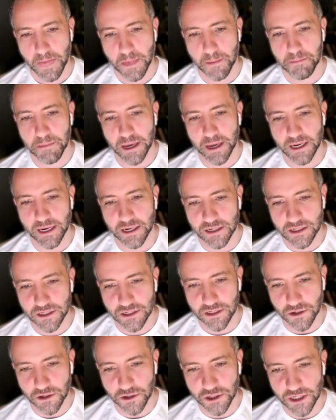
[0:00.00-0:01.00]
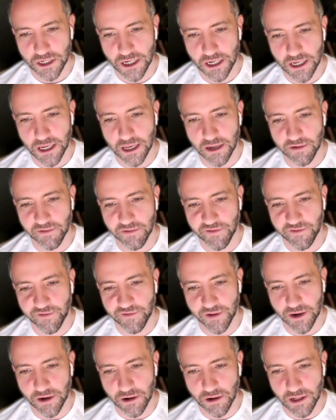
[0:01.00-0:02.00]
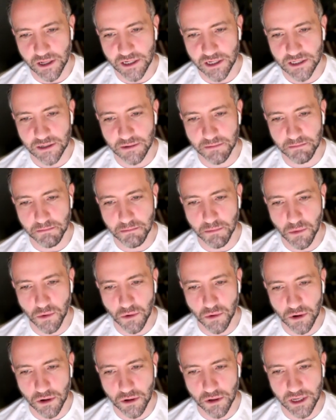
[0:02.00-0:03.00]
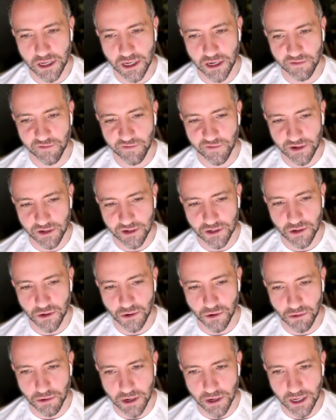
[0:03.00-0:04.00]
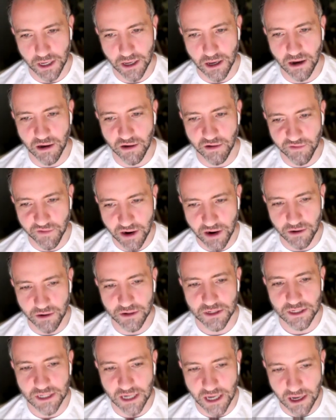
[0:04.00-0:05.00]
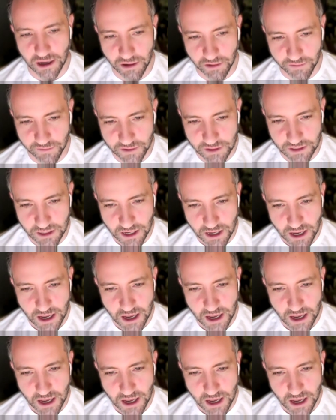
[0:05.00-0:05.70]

made a searching and fearless moral inventory of ourselves.